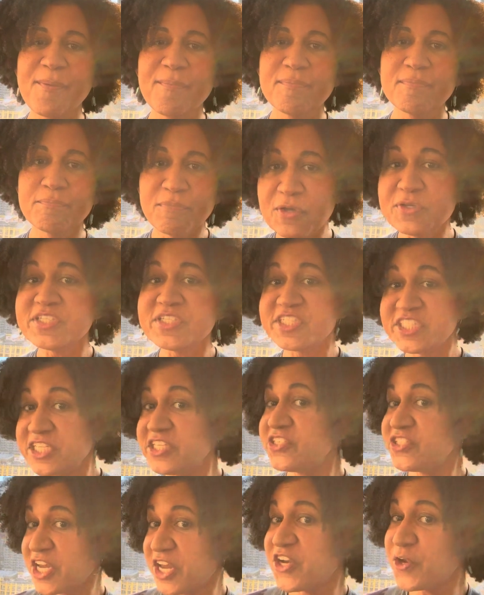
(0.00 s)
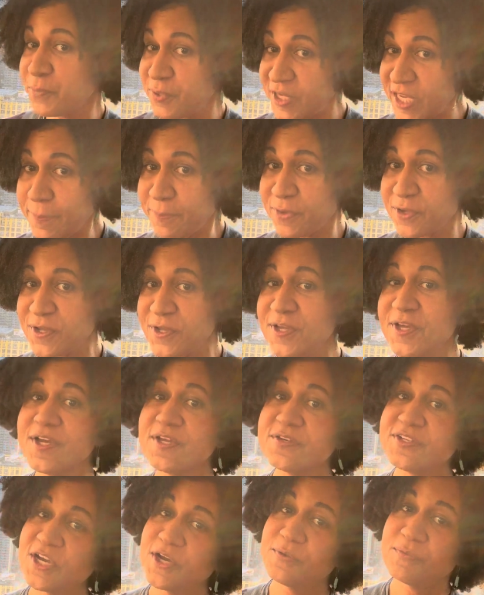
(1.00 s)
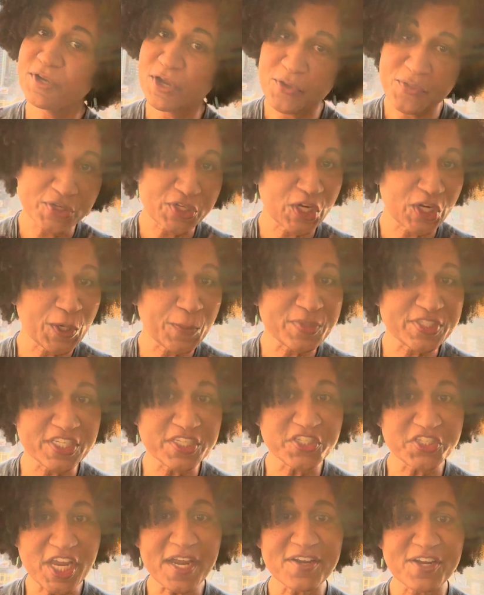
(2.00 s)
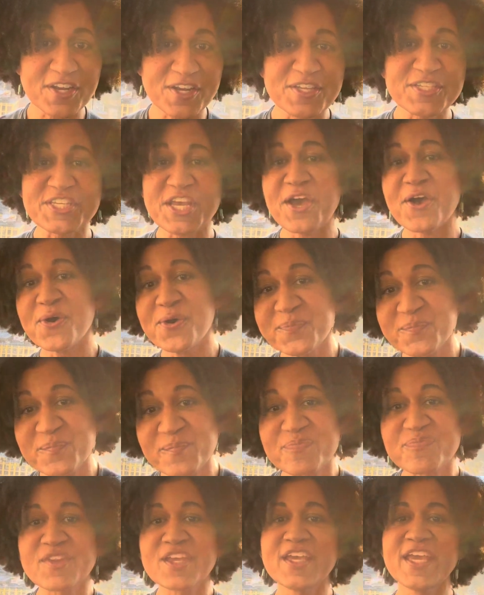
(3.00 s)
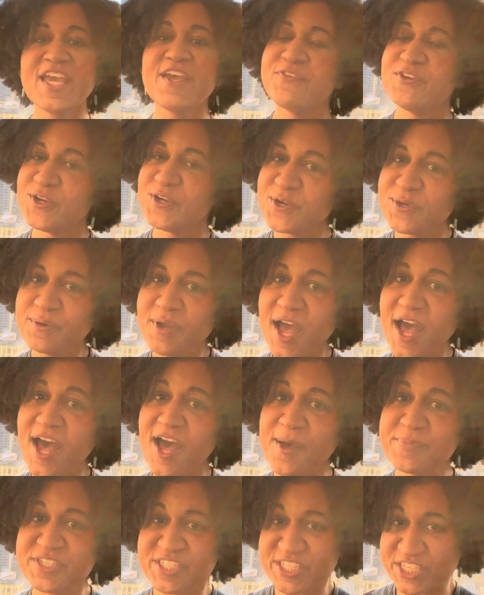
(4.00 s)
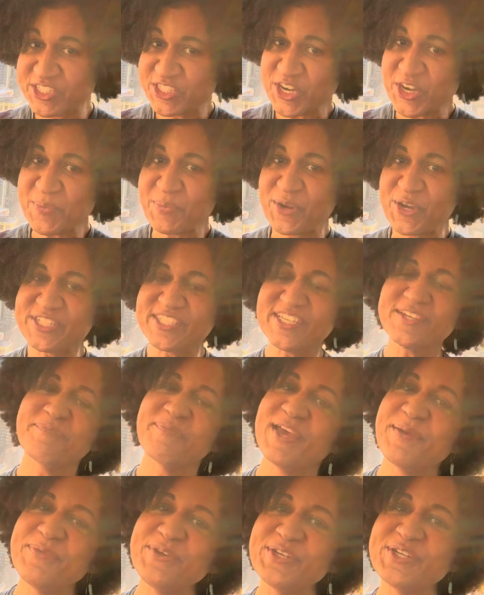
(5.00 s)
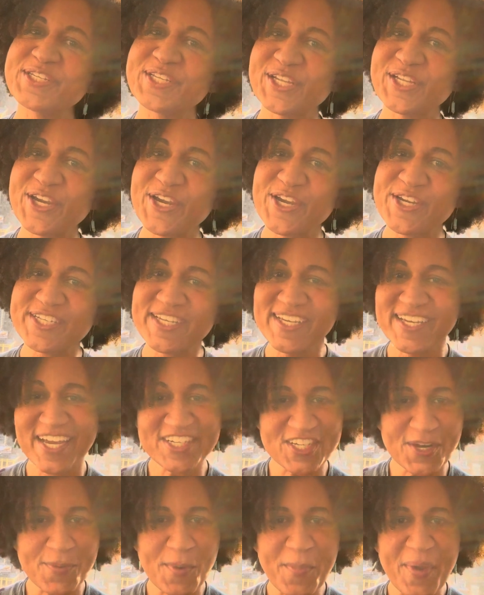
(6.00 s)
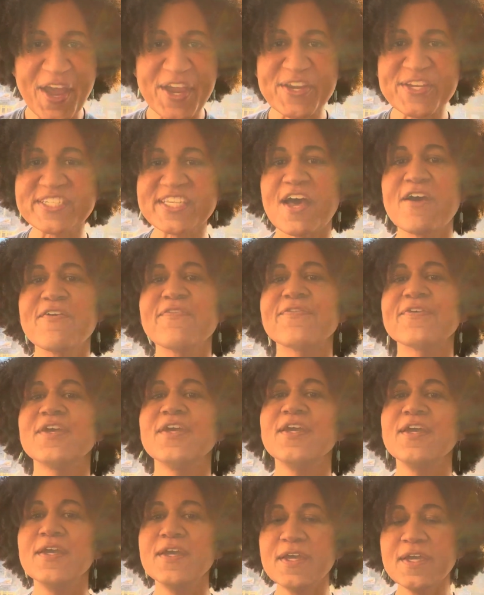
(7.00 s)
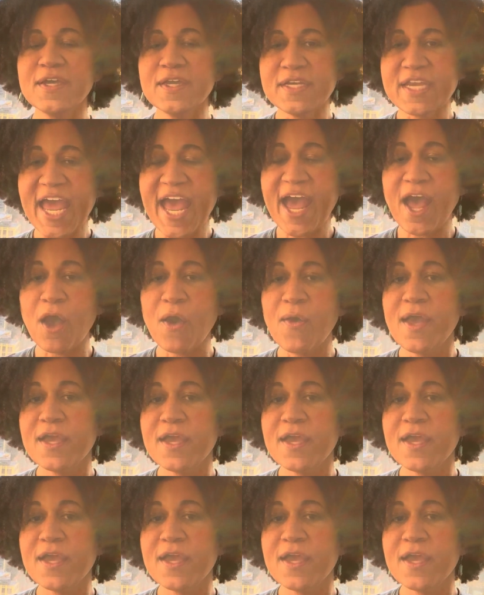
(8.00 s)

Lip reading: most cisgender people don't know the term cisgender. So if you're a cisgender person, maybe you just learned a term about yourself. Now,